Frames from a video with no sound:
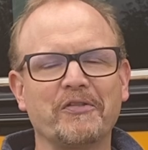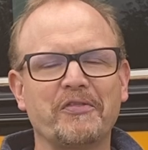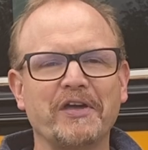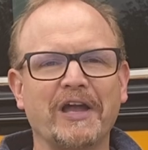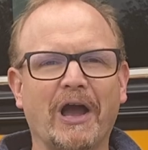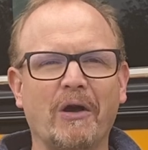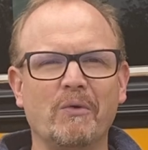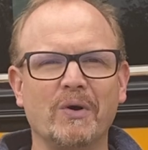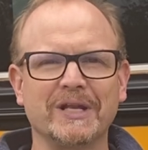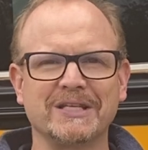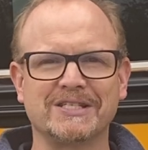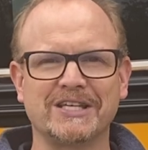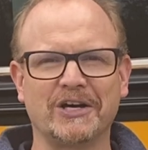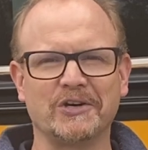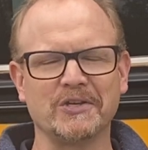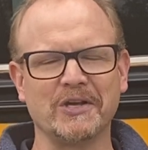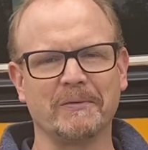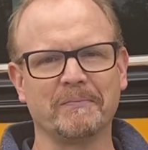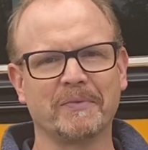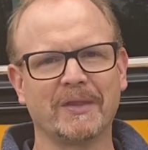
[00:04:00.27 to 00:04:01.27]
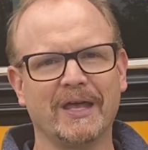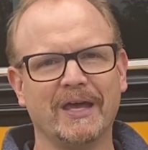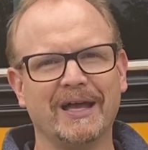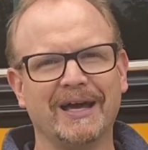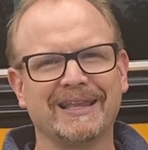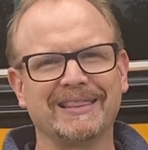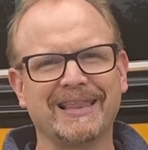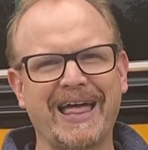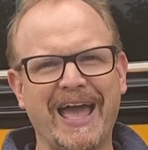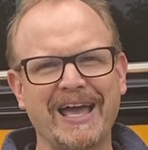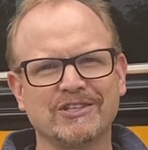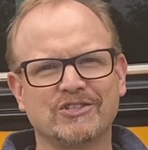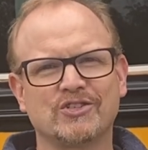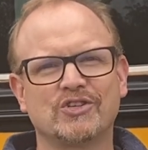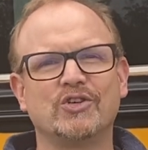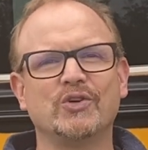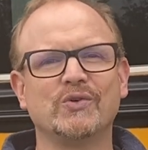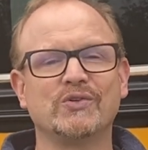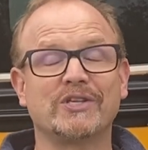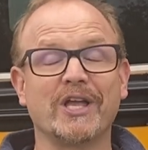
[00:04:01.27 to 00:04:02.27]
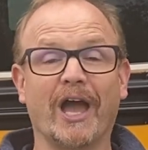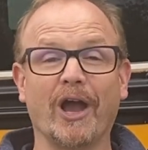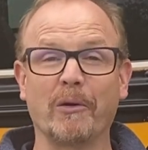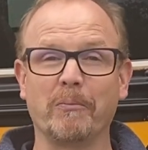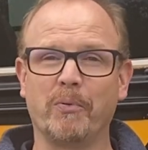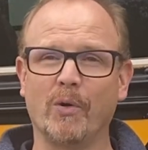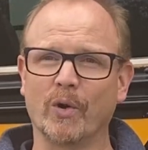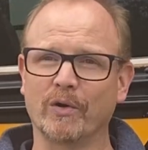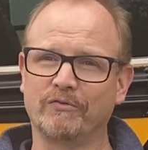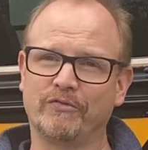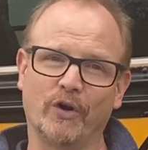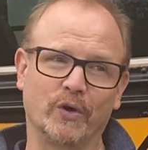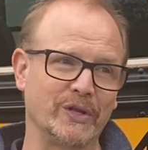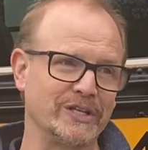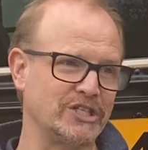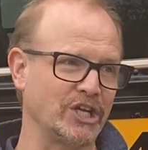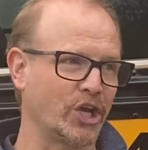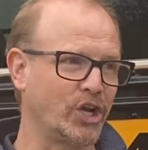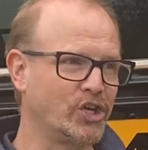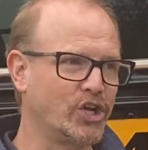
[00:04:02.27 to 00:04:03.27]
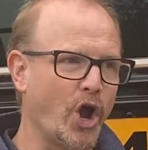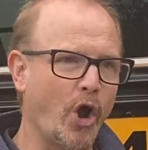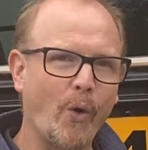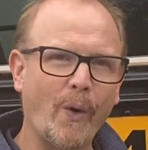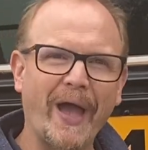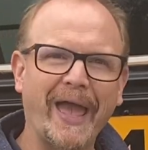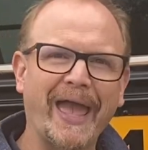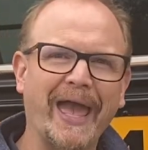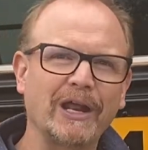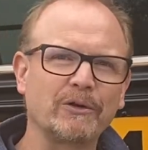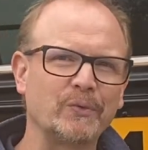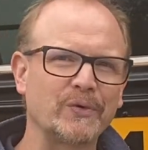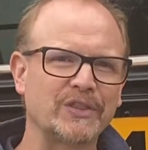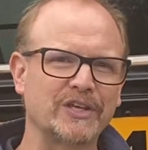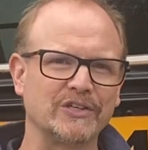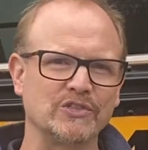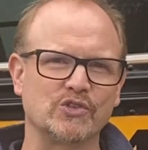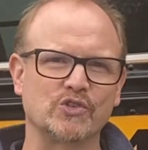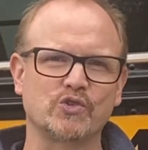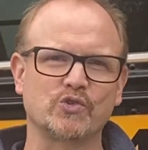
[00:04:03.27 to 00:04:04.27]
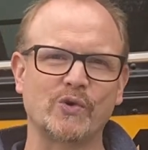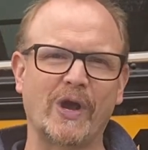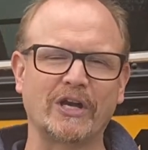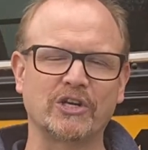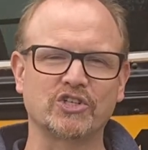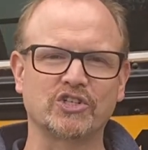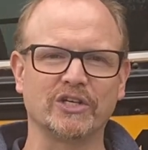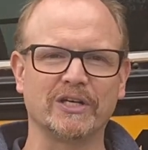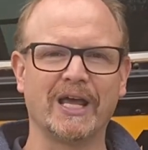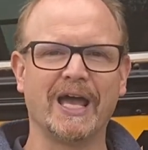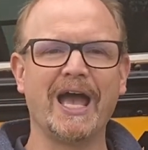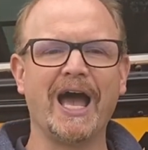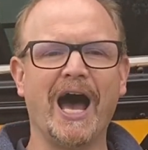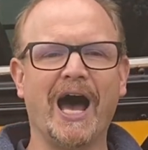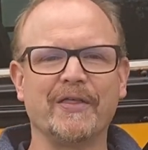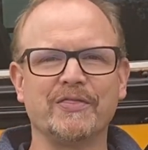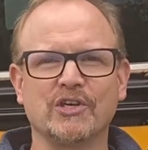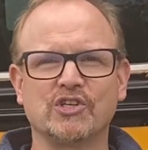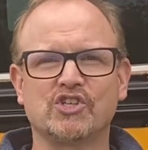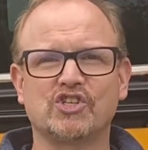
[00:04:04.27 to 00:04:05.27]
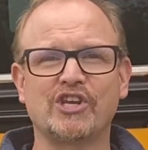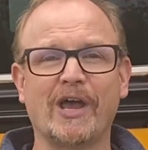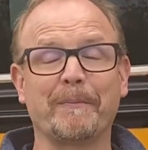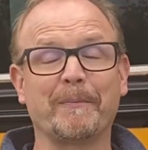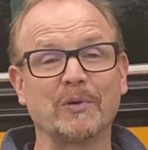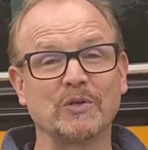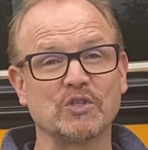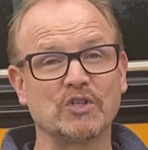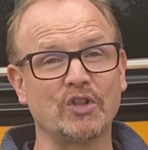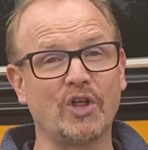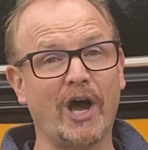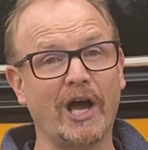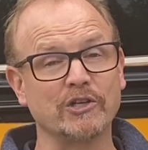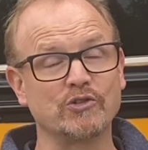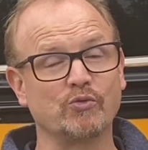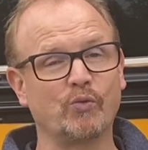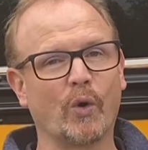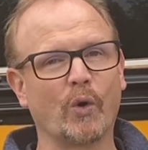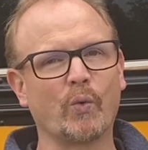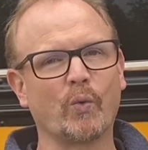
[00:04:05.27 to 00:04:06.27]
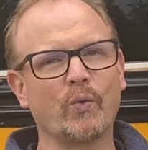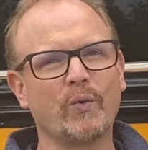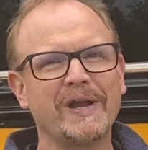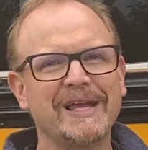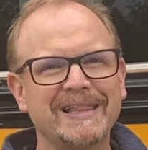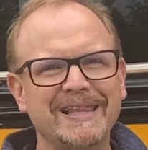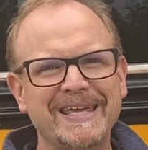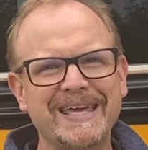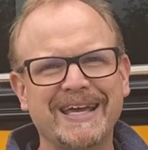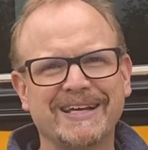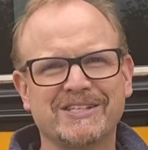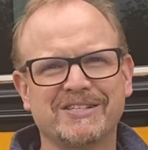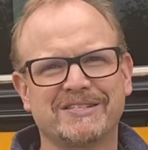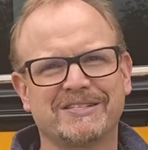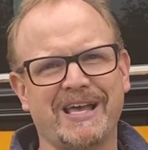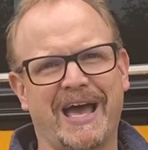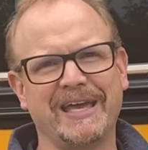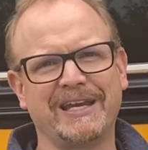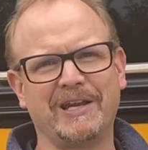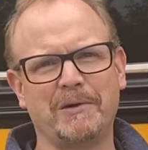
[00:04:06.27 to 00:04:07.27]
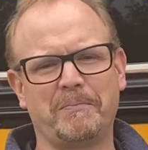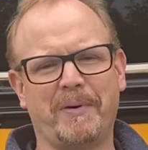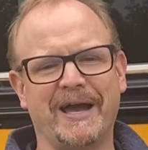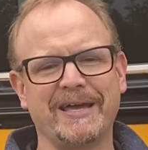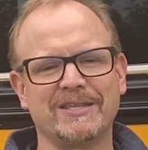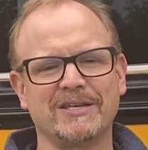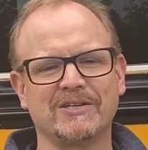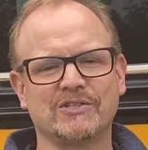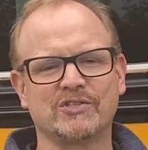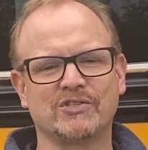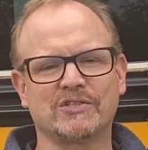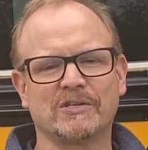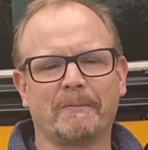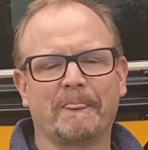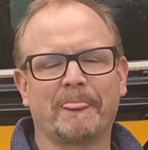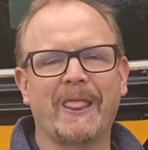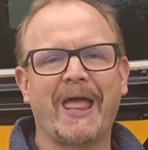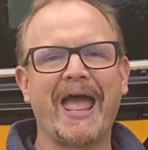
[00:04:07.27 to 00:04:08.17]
thing I want to tell you. Last Tuesday, our board voted to go ahead with construction on the Shepherd's Lodge. We're really excited by this.